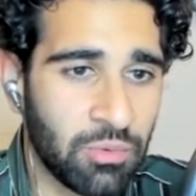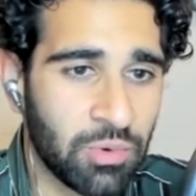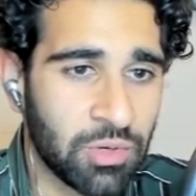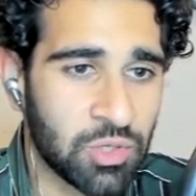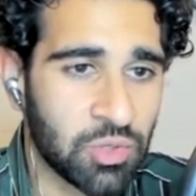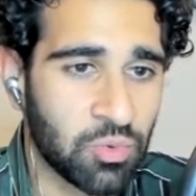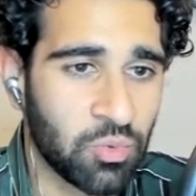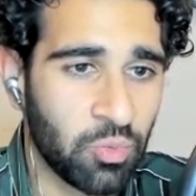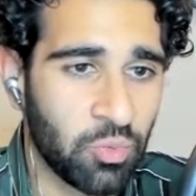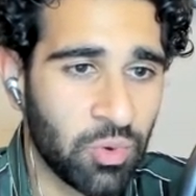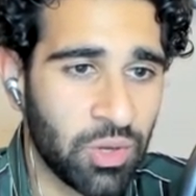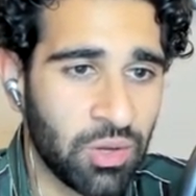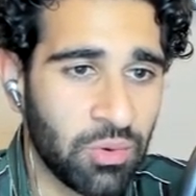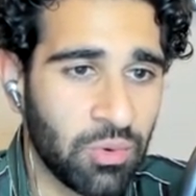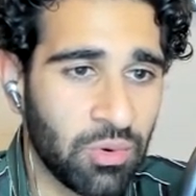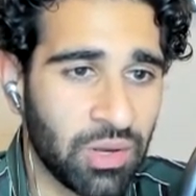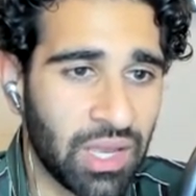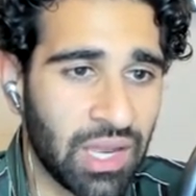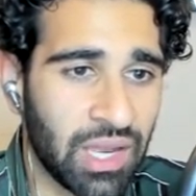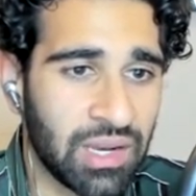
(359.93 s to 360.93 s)
which we
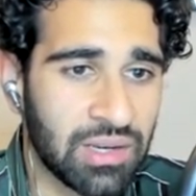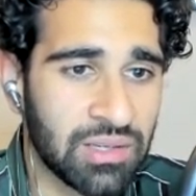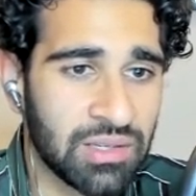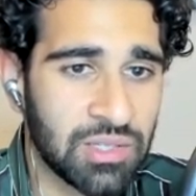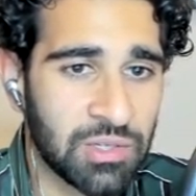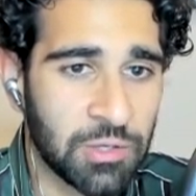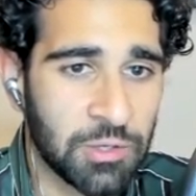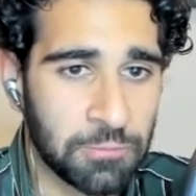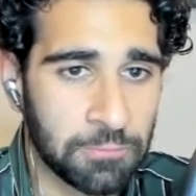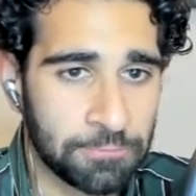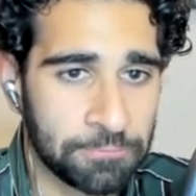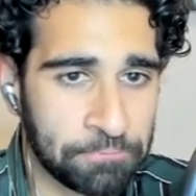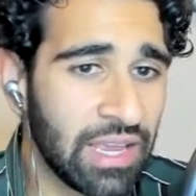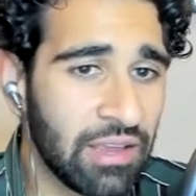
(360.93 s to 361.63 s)
will get into.